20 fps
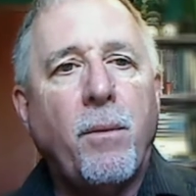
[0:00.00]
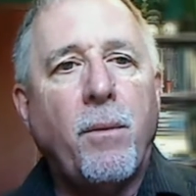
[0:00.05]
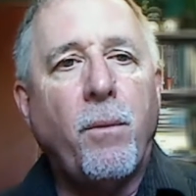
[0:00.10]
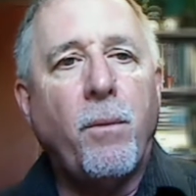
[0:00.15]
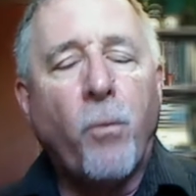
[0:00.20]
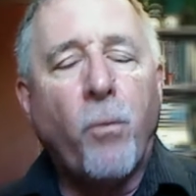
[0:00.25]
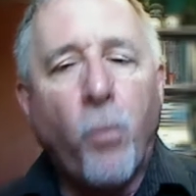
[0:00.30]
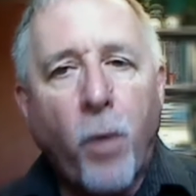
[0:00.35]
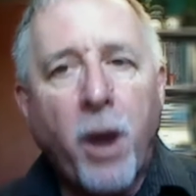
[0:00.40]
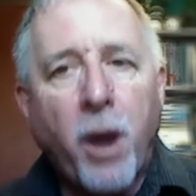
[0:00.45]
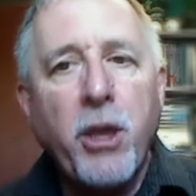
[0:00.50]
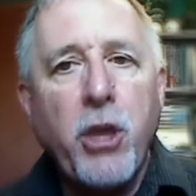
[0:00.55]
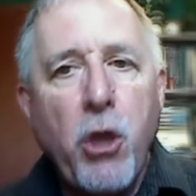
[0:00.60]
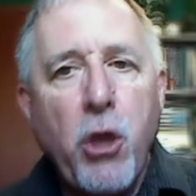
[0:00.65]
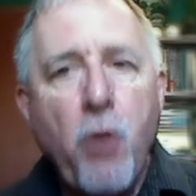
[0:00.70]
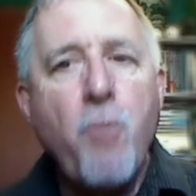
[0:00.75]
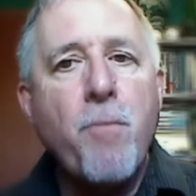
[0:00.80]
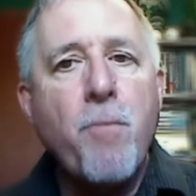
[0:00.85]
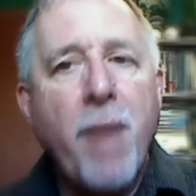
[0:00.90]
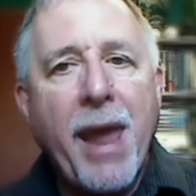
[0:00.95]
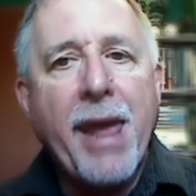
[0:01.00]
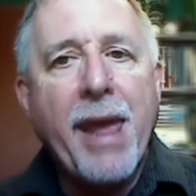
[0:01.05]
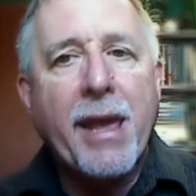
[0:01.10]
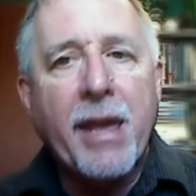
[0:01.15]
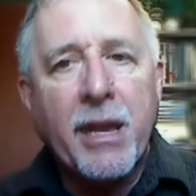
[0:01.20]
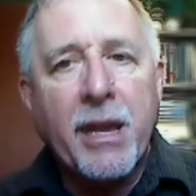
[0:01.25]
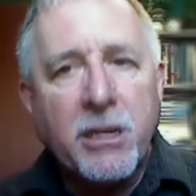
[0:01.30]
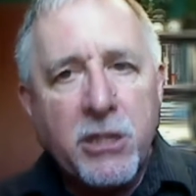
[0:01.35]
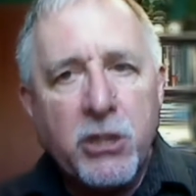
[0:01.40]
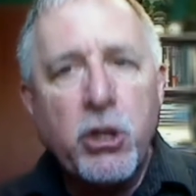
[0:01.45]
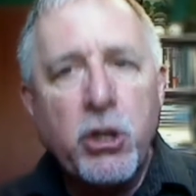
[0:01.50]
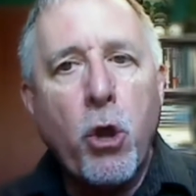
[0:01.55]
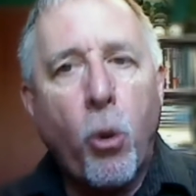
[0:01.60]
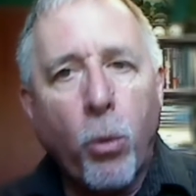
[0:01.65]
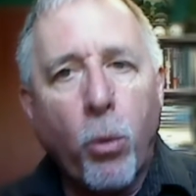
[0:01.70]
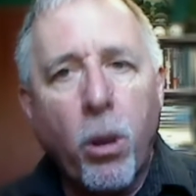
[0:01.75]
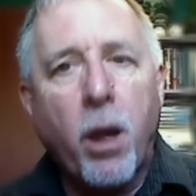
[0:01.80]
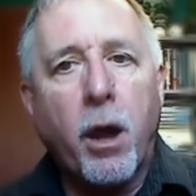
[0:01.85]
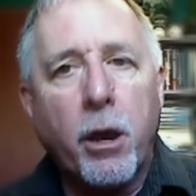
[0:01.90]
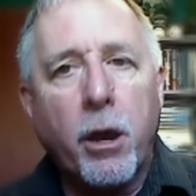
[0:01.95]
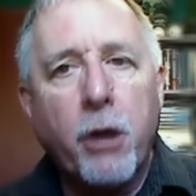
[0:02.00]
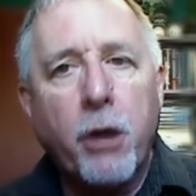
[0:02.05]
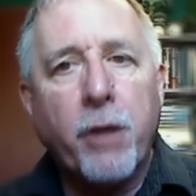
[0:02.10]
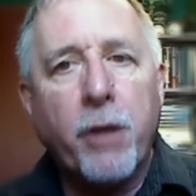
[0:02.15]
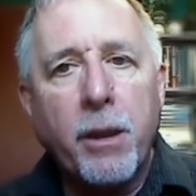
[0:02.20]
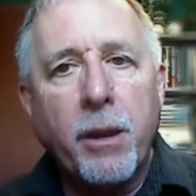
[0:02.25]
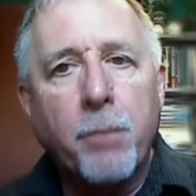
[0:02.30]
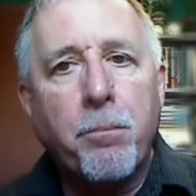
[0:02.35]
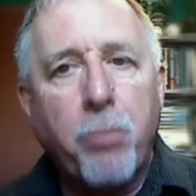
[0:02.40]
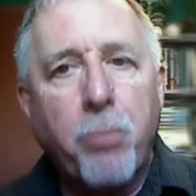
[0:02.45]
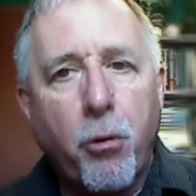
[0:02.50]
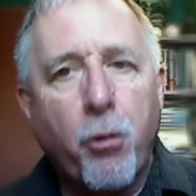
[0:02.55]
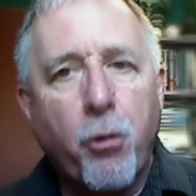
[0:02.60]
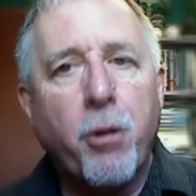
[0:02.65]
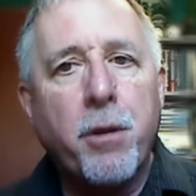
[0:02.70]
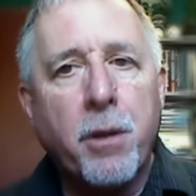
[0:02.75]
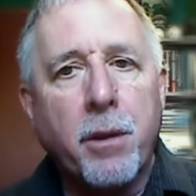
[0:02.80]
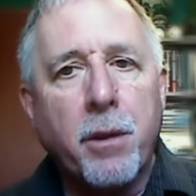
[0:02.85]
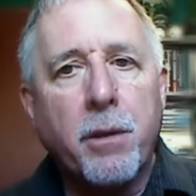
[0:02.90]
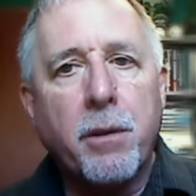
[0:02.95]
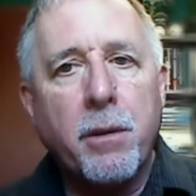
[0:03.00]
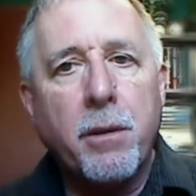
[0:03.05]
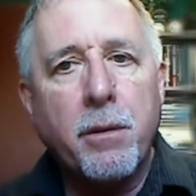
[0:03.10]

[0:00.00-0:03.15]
What you make is no longer important,